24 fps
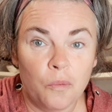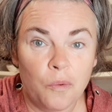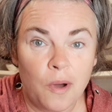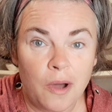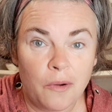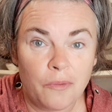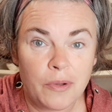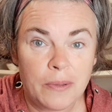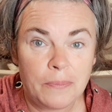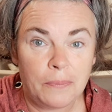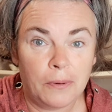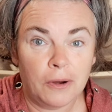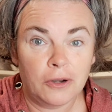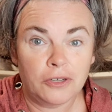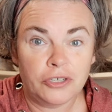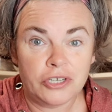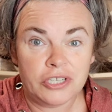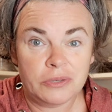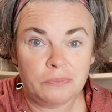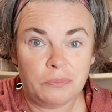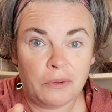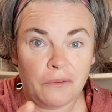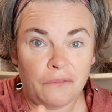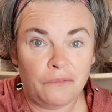what we
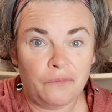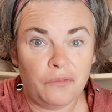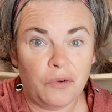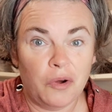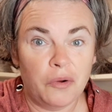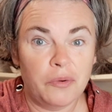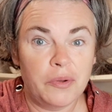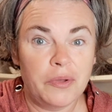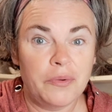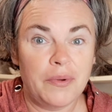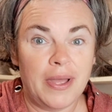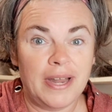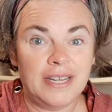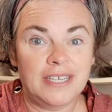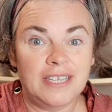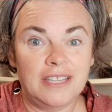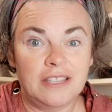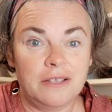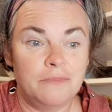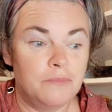purchased before we went